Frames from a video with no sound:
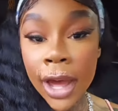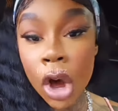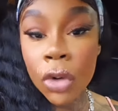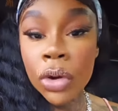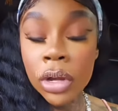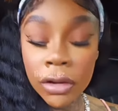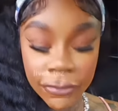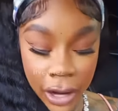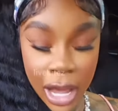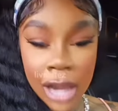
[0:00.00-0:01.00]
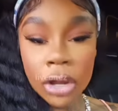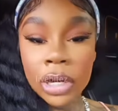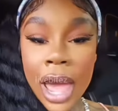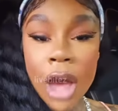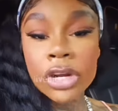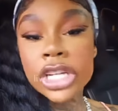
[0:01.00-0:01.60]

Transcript: thing. Oh, fuck I look like.